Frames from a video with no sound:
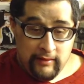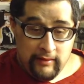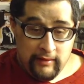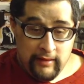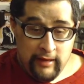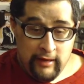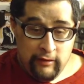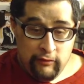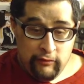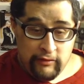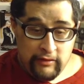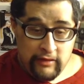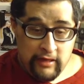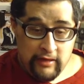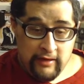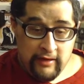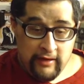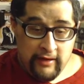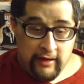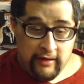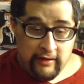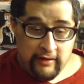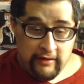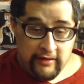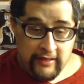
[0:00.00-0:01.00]
And who's on
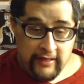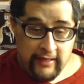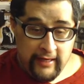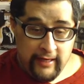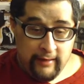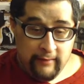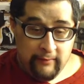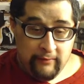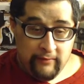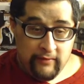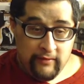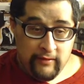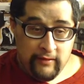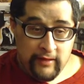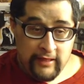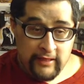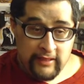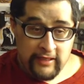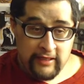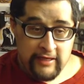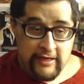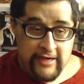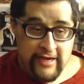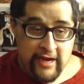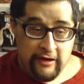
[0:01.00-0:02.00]
the other team? This
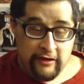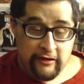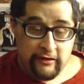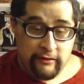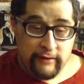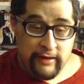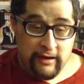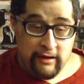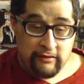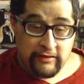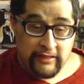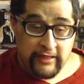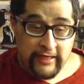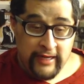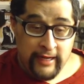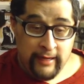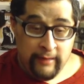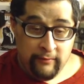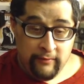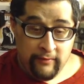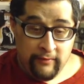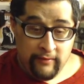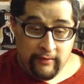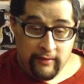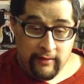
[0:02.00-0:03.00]
is the underground
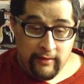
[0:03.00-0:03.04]
team.